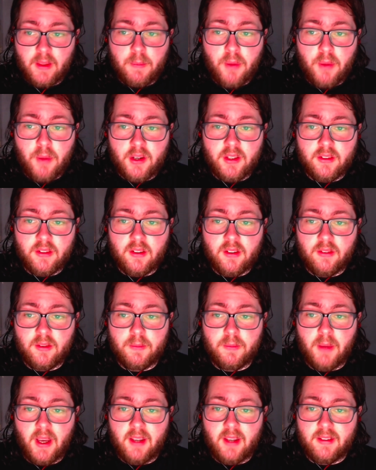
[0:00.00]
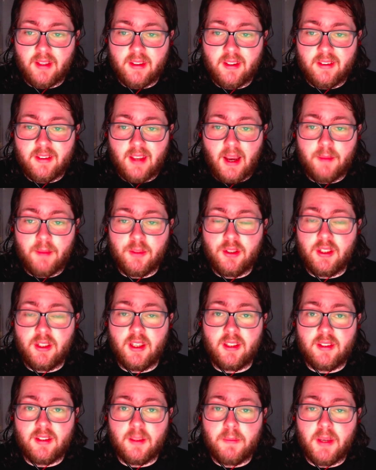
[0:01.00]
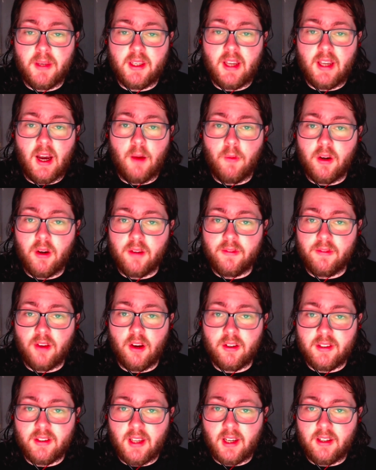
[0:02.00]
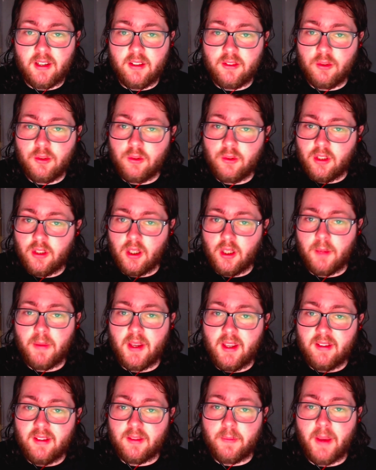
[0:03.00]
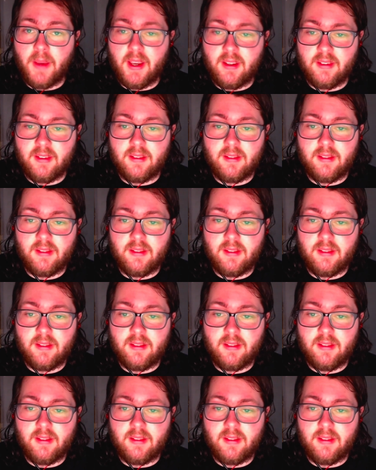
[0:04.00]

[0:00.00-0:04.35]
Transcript: the pockets of space and the time you need to pick out one of your attackers who's going to be in space.